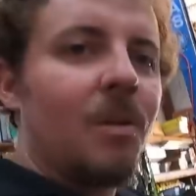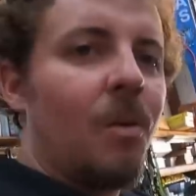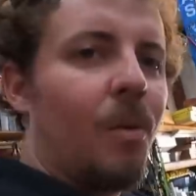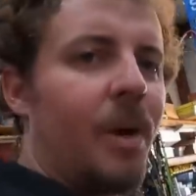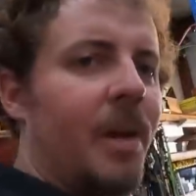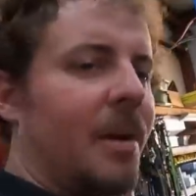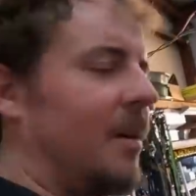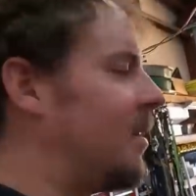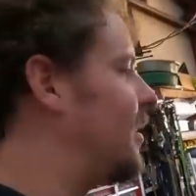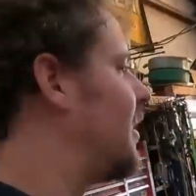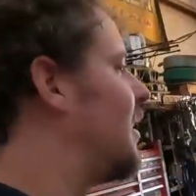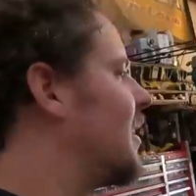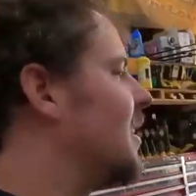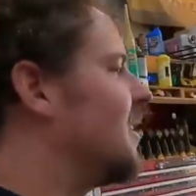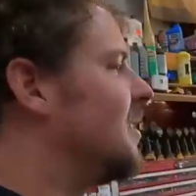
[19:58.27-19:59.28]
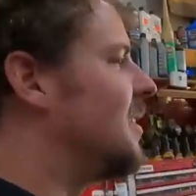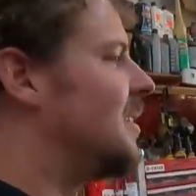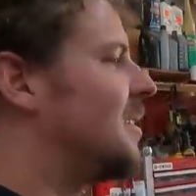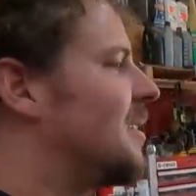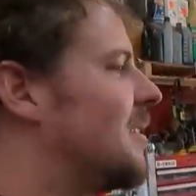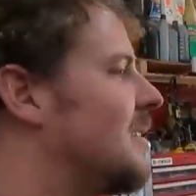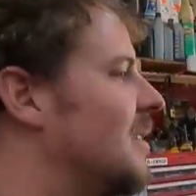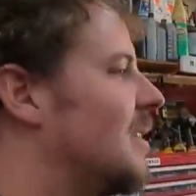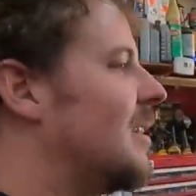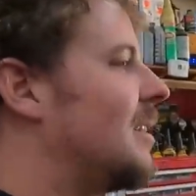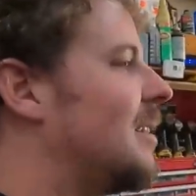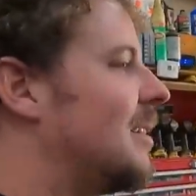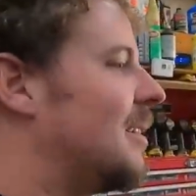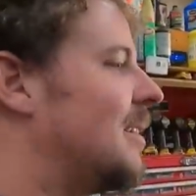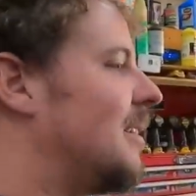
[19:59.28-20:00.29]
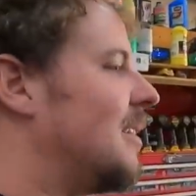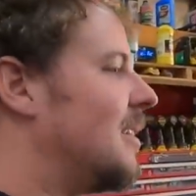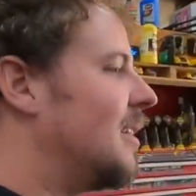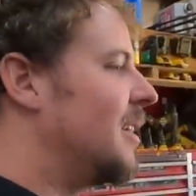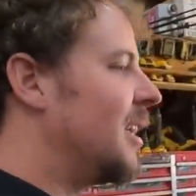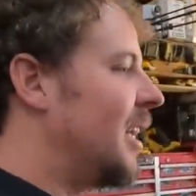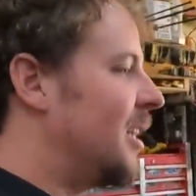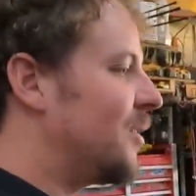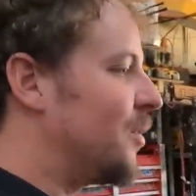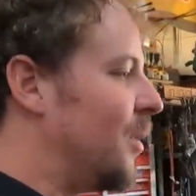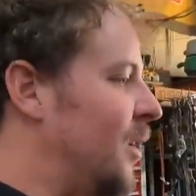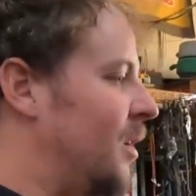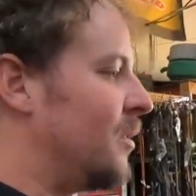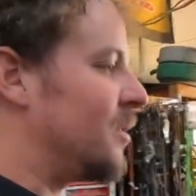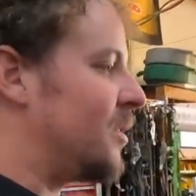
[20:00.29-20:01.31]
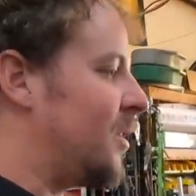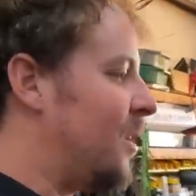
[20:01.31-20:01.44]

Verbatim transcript: so weird. Because it's it's running on